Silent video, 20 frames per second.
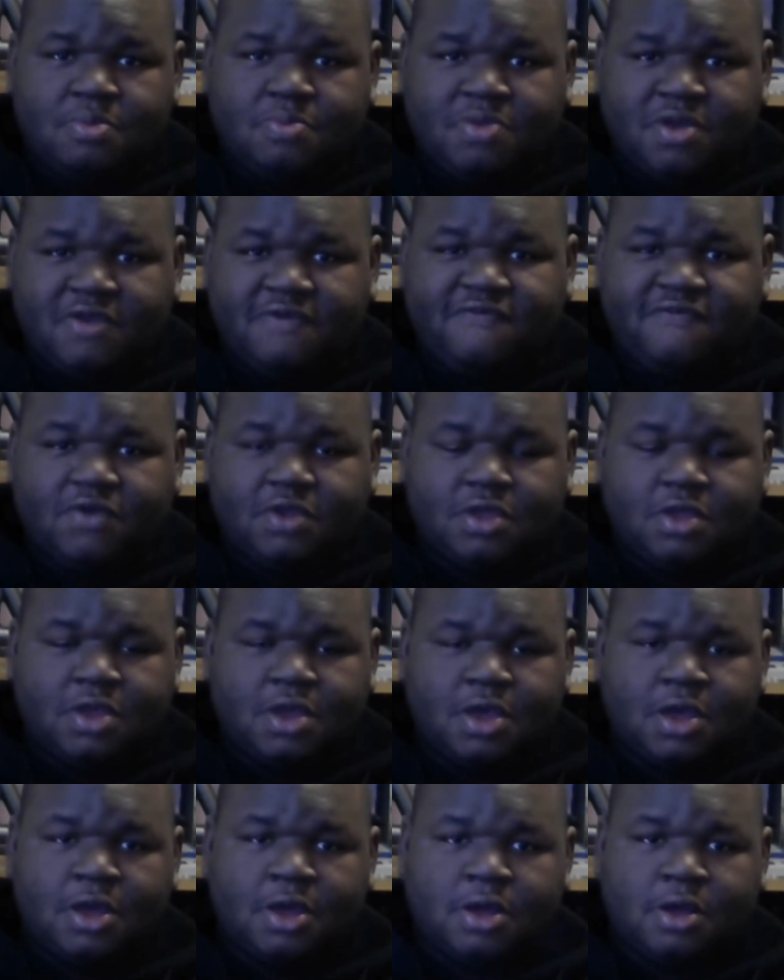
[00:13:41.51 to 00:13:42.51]
beefy,
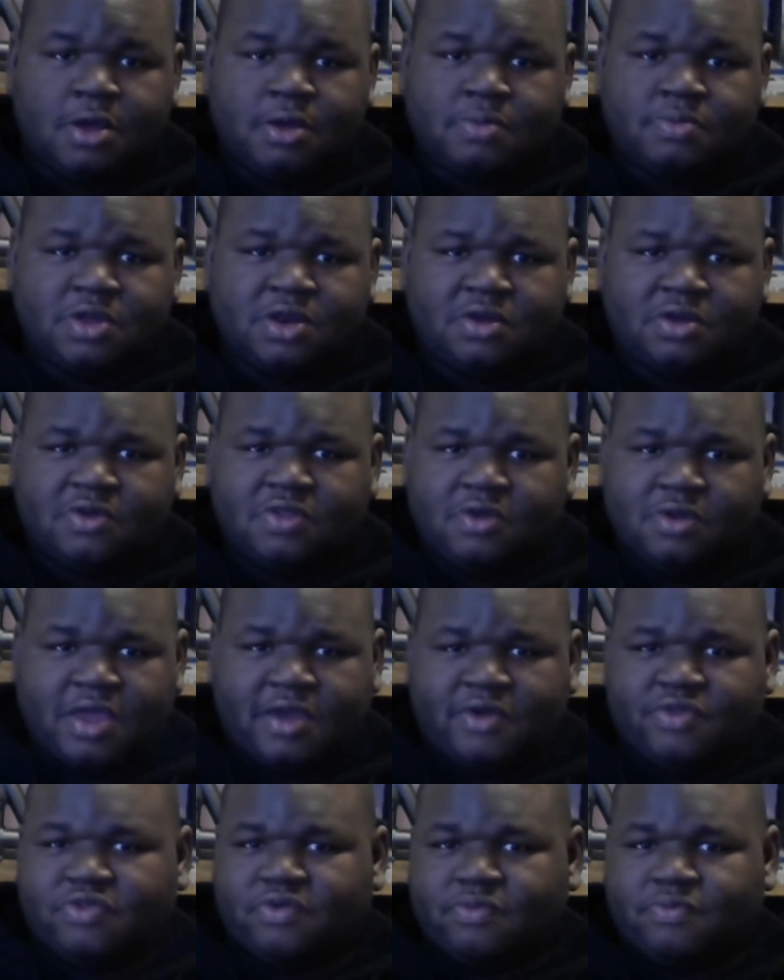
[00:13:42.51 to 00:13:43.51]
you know, they
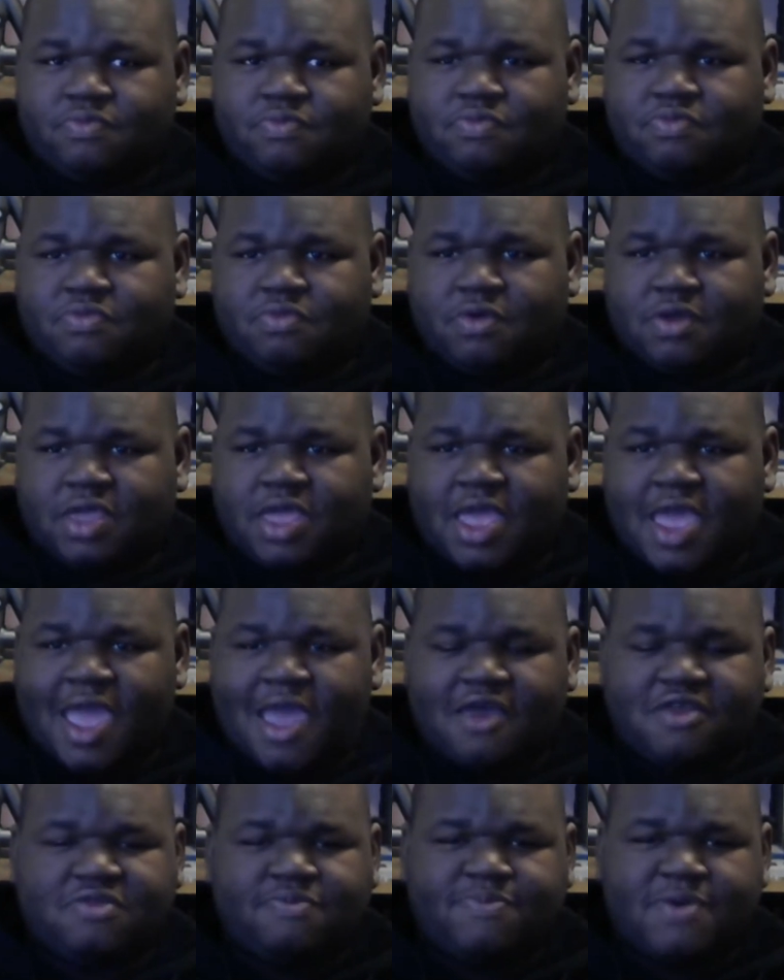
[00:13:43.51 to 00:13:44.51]
have the
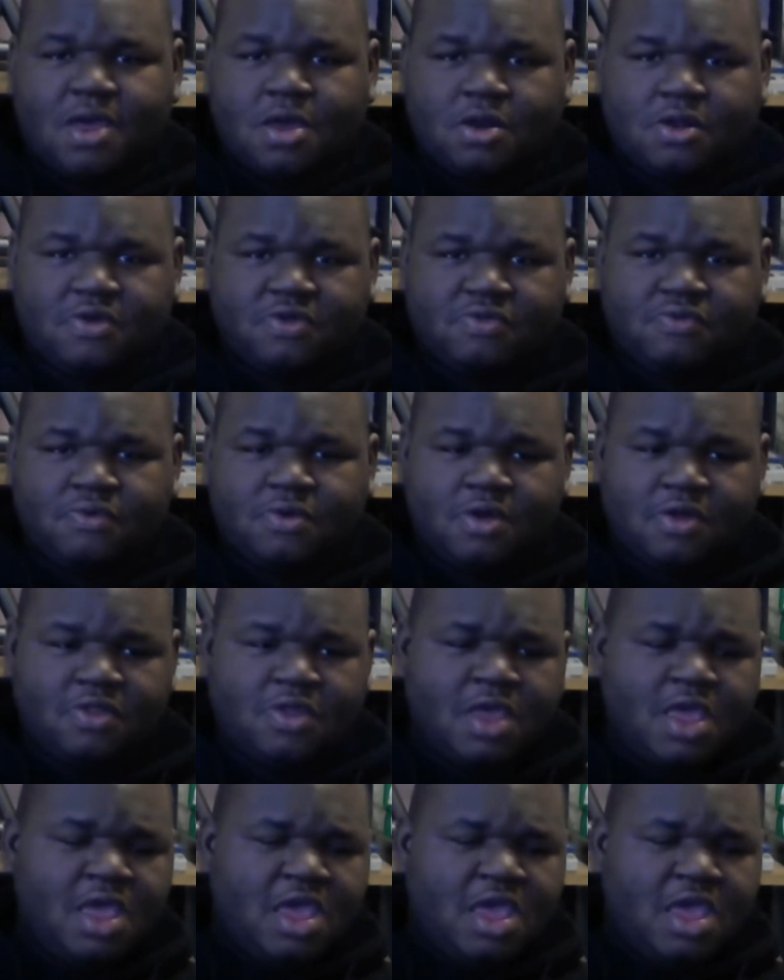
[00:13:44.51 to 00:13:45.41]
cast pedals with